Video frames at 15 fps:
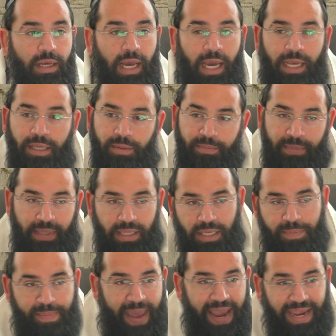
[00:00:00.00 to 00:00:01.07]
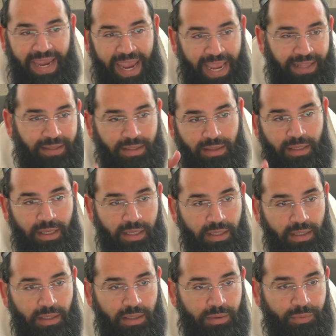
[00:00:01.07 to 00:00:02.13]
I milk
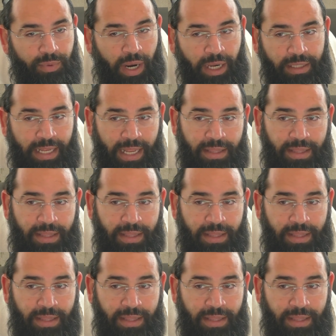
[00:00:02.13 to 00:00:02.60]
backhandedly, right?